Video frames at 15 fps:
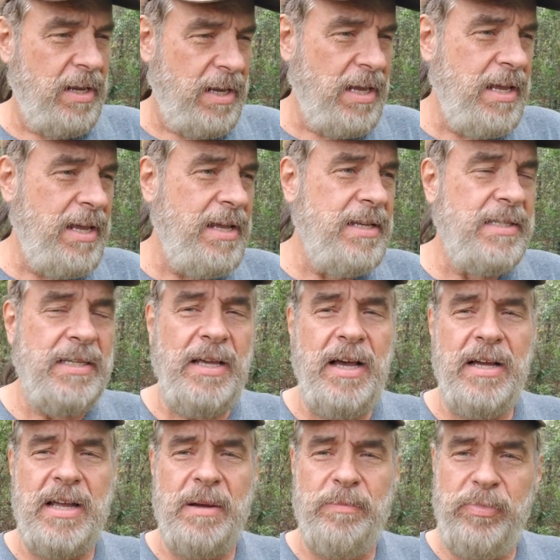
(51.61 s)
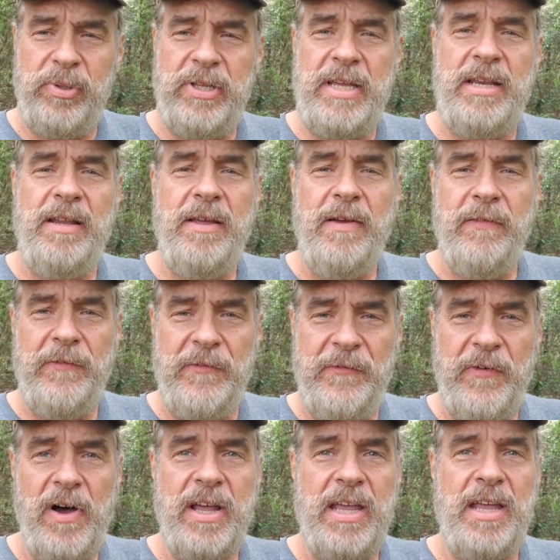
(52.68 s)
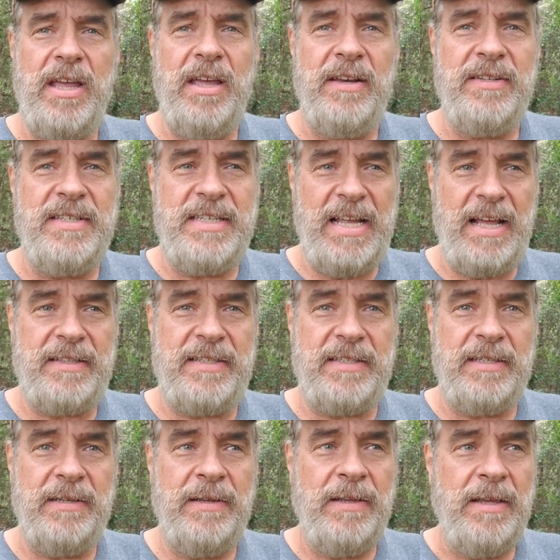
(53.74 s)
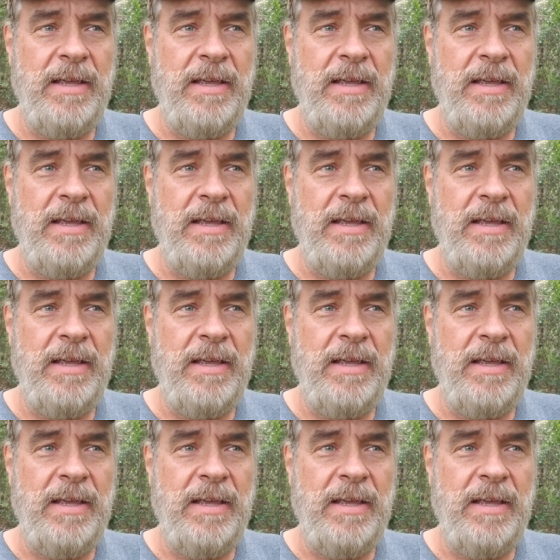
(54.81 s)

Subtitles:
He is a complete fucking ditz.